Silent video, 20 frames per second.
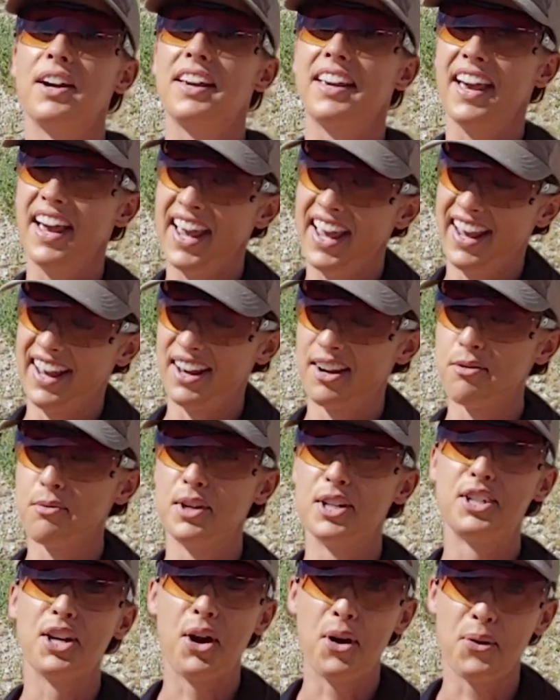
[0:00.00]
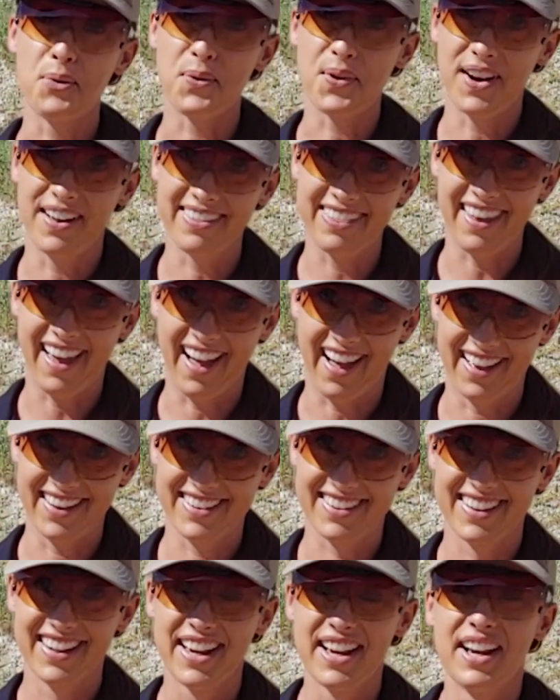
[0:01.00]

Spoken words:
Okay, we don't want that.